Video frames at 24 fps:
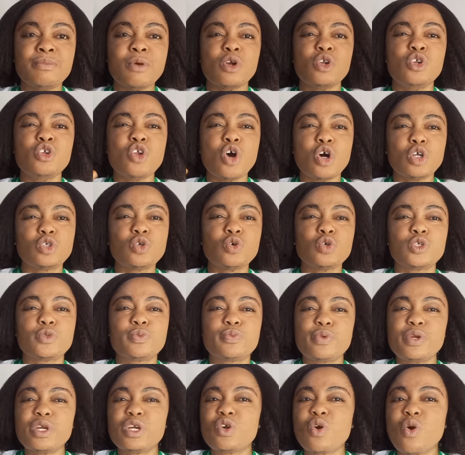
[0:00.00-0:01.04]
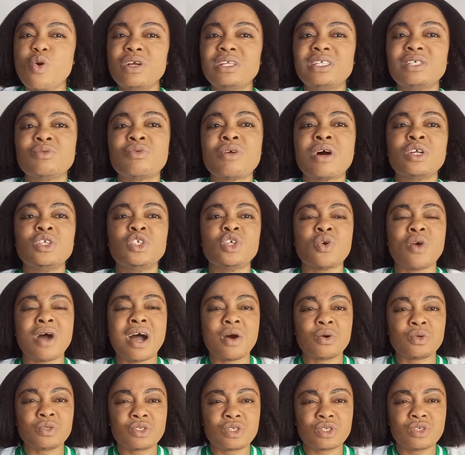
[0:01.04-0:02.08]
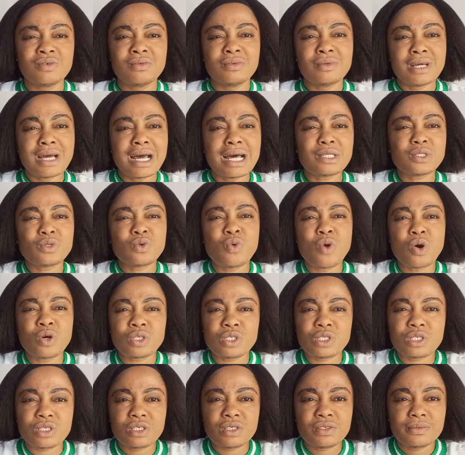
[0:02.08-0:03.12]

but not to sprinkle it around your house. As what?